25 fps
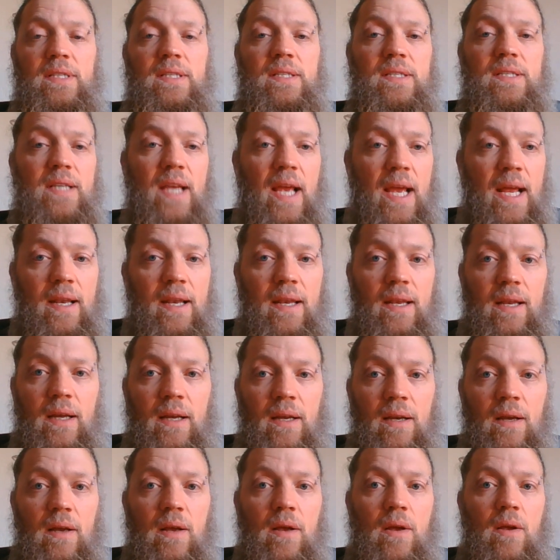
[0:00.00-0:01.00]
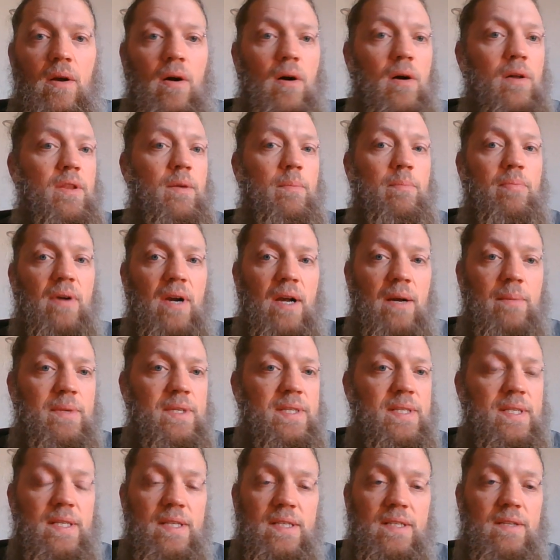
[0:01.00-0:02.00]
Standing on the
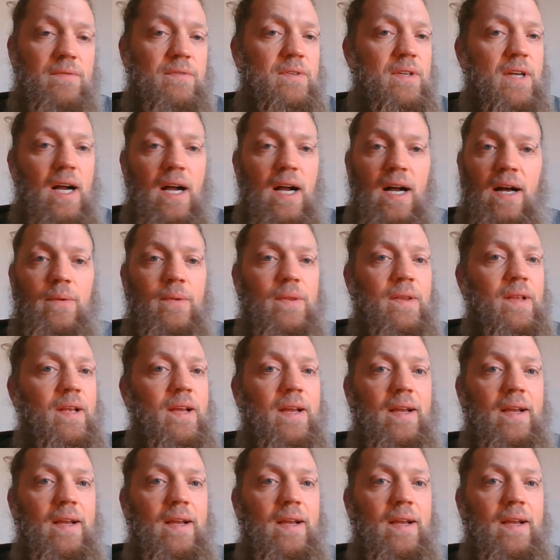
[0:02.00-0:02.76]
promises of God,